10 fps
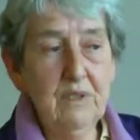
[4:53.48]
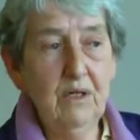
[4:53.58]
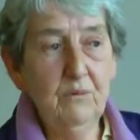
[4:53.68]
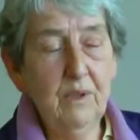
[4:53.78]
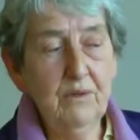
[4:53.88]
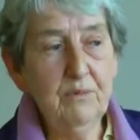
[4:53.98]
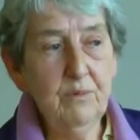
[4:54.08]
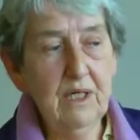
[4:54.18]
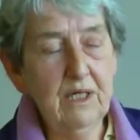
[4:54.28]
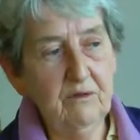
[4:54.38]
yeah,
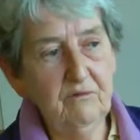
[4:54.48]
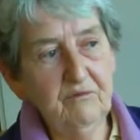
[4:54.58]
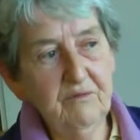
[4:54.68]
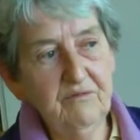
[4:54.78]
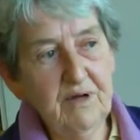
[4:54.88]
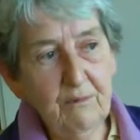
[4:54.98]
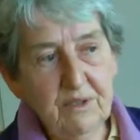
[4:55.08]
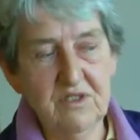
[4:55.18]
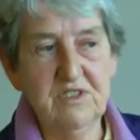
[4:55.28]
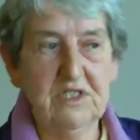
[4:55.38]
well, we have a
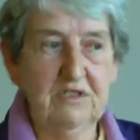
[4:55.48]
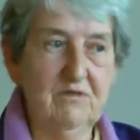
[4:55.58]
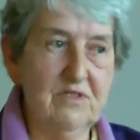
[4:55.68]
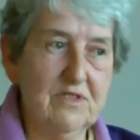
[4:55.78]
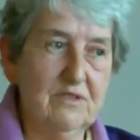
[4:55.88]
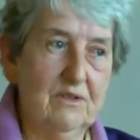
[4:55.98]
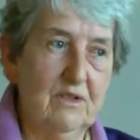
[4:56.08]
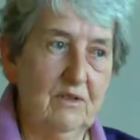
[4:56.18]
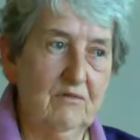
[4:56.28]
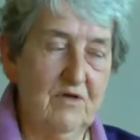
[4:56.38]
family service
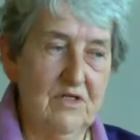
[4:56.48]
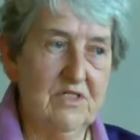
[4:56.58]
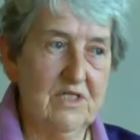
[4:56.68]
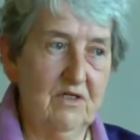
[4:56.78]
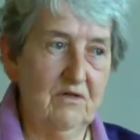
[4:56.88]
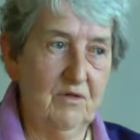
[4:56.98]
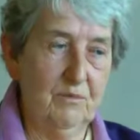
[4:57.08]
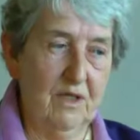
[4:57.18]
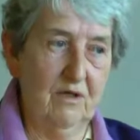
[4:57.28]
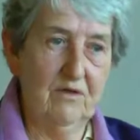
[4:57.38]
on the first Sunday of the
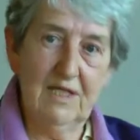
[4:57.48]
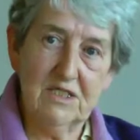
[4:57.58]
month,